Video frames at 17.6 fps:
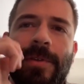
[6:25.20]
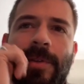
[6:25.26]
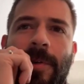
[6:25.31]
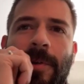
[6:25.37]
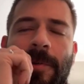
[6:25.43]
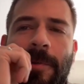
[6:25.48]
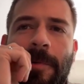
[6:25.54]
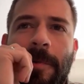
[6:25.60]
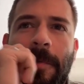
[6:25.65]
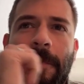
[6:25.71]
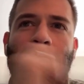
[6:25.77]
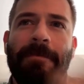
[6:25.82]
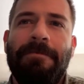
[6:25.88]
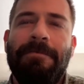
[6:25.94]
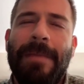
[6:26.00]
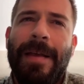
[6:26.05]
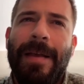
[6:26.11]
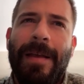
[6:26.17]
So,
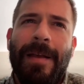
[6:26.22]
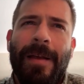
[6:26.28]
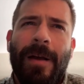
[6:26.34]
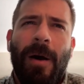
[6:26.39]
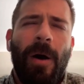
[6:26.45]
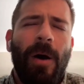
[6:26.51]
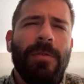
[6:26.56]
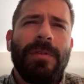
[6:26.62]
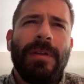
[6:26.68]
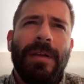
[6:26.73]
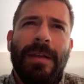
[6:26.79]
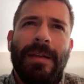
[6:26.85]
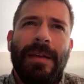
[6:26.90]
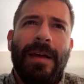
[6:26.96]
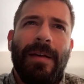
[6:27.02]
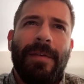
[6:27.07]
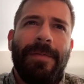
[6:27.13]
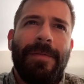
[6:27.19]
oddly
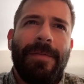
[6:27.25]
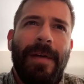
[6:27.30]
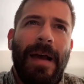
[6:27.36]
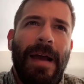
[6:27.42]
enough,